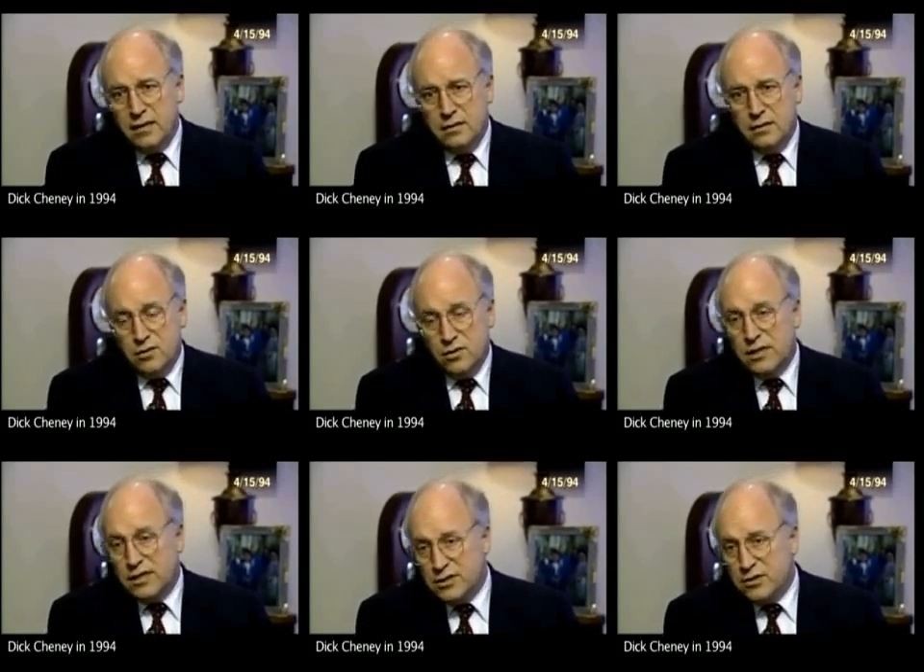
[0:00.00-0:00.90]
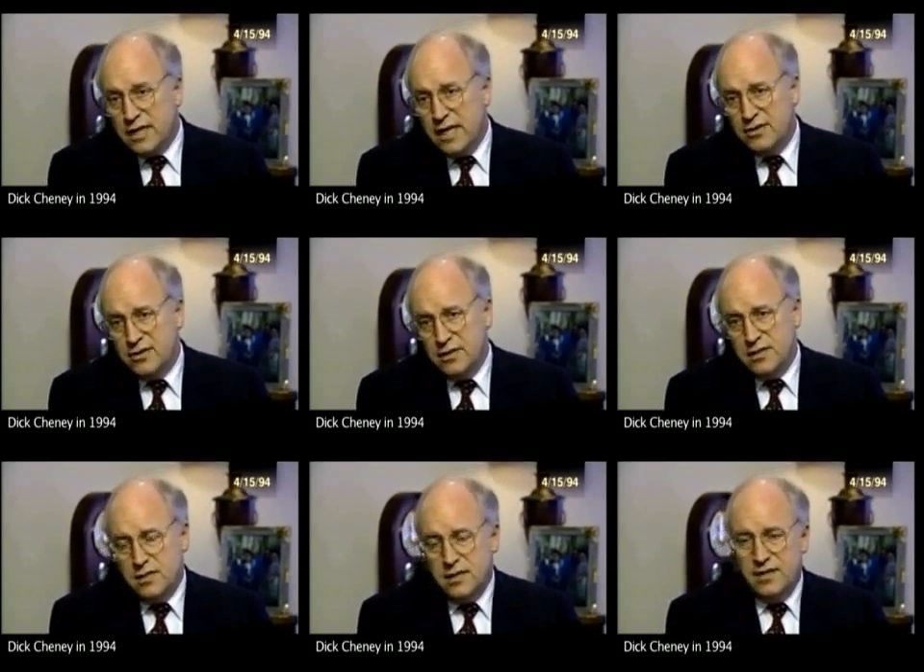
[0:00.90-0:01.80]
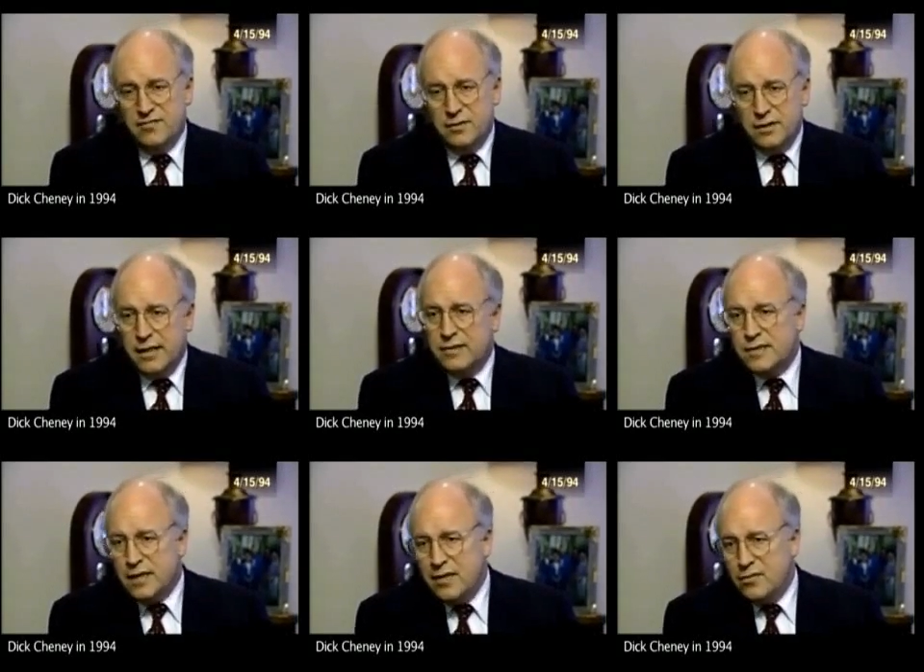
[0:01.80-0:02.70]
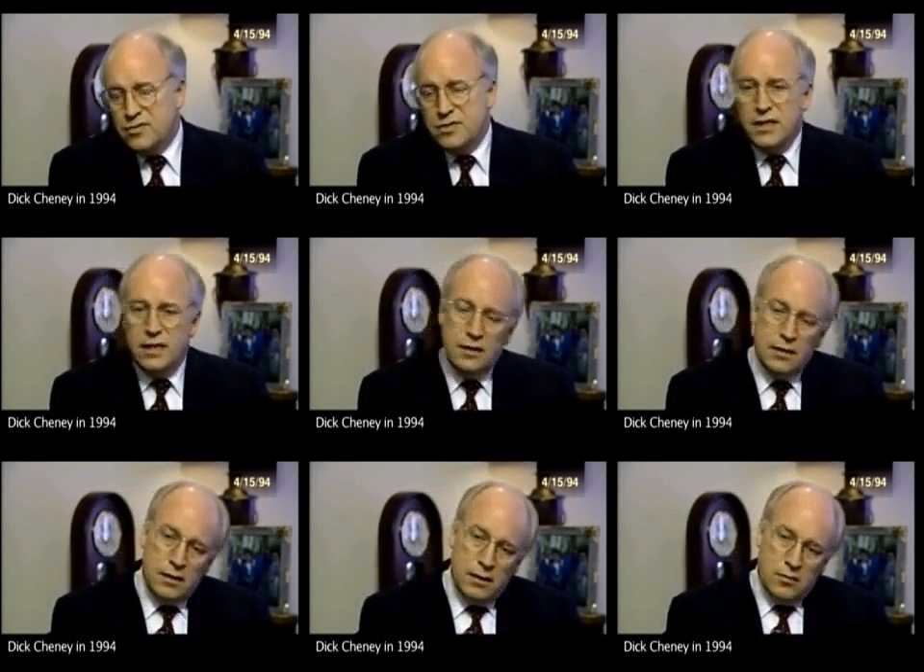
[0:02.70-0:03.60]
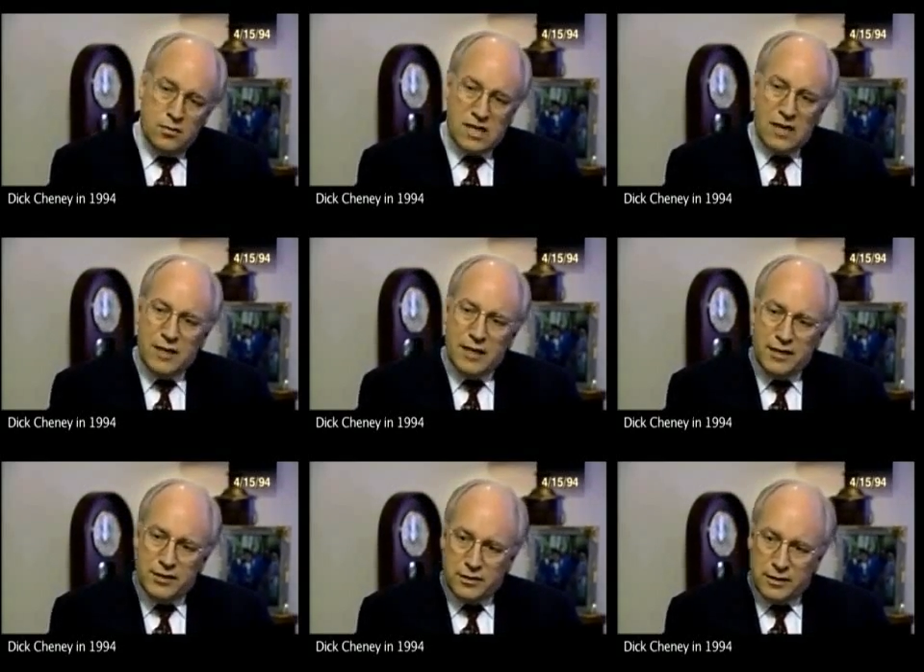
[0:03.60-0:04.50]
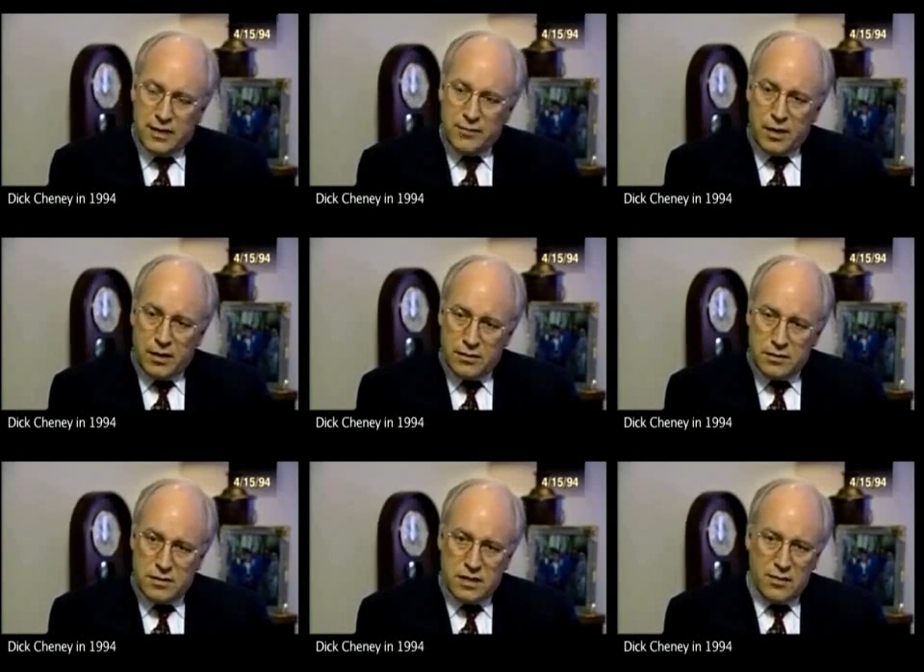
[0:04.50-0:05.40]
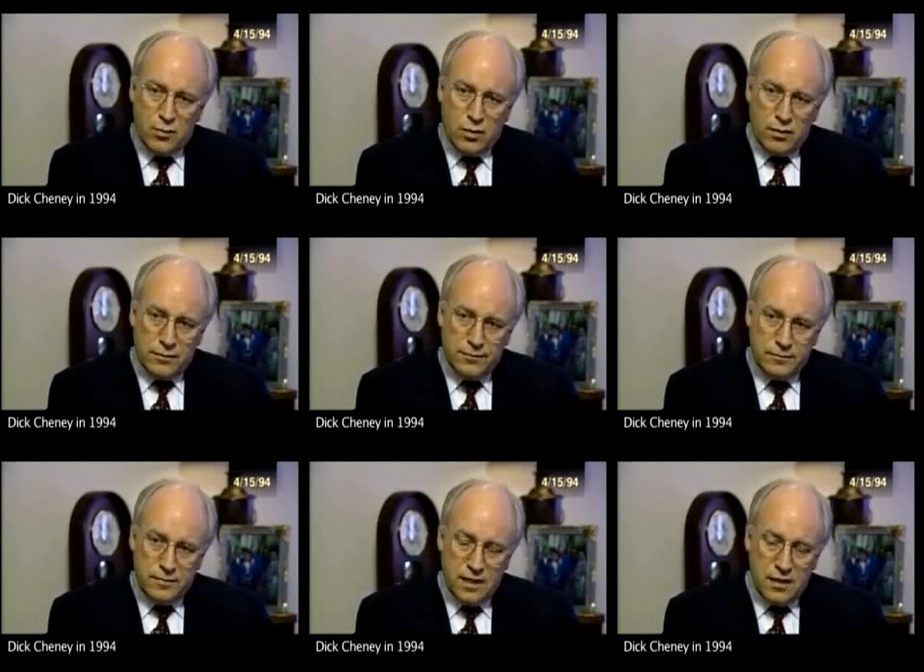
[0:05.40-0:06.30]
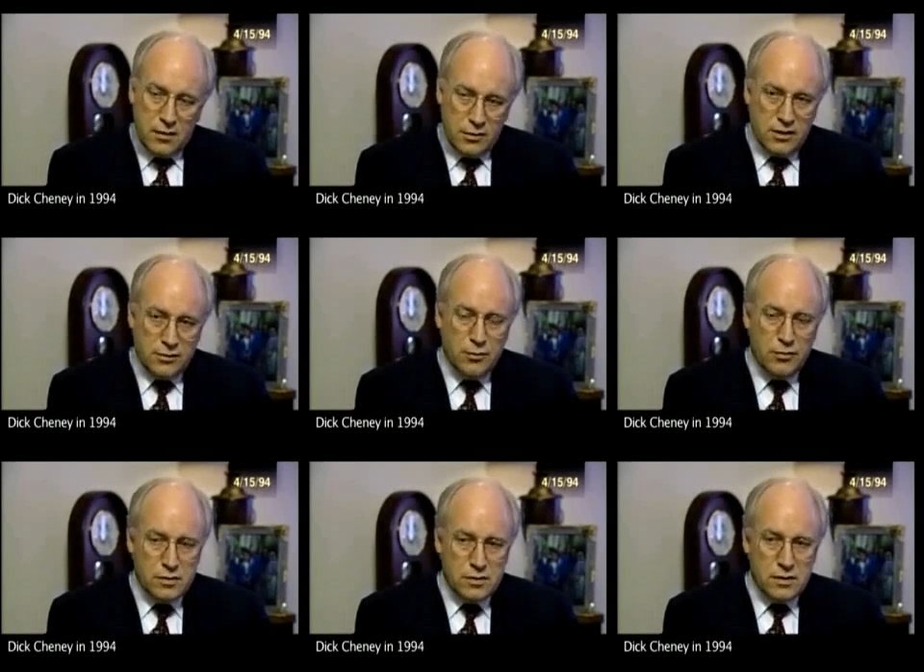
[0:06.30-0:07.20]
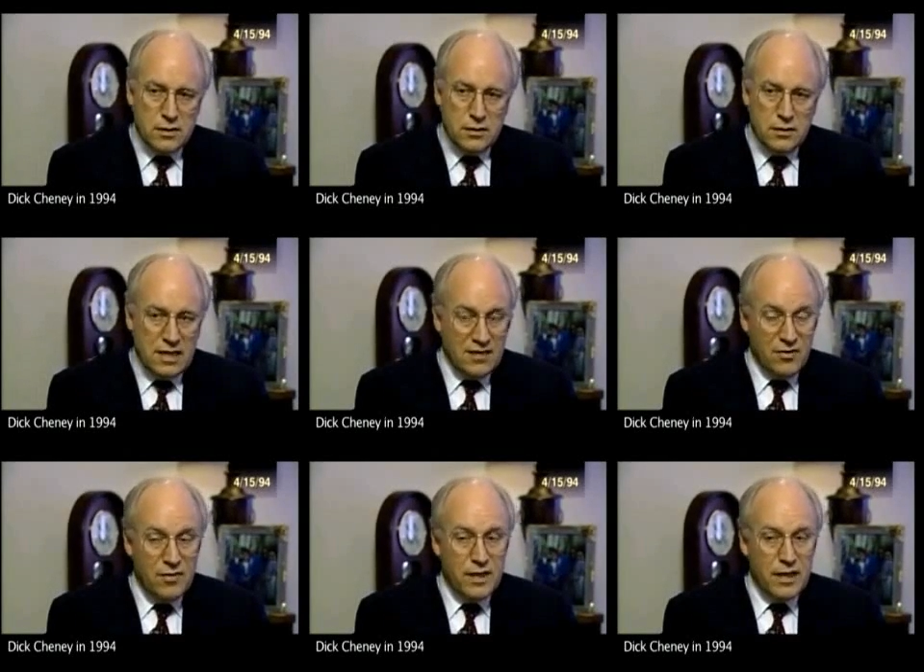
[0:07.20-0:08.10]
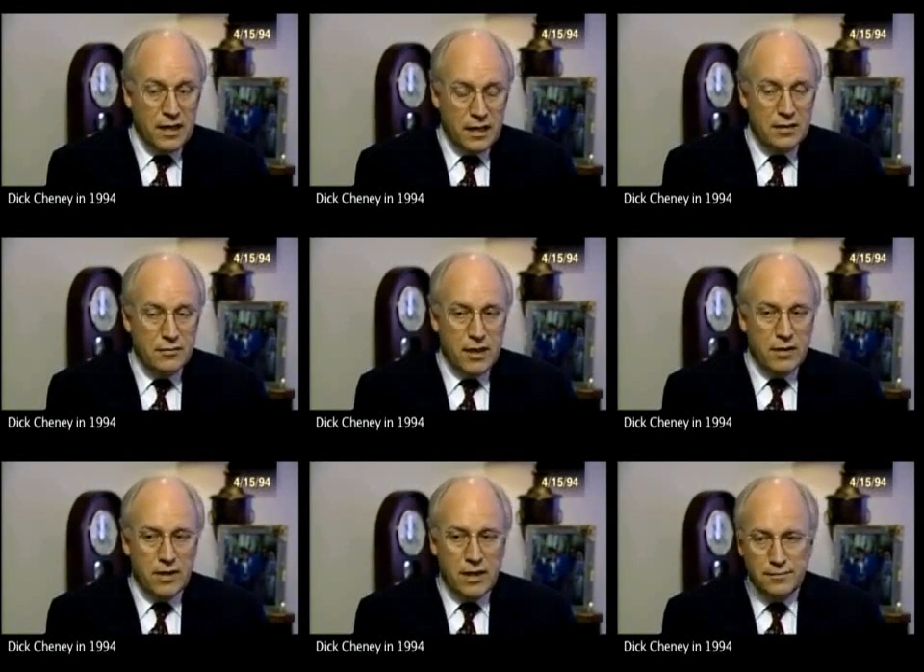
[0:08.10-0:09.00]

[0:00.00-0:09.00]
and took additional casualties in an effort to get Saddam Hussein, was how many additional dead Americans is Saddam worth? And our judgment was not very many, and I think we got it right.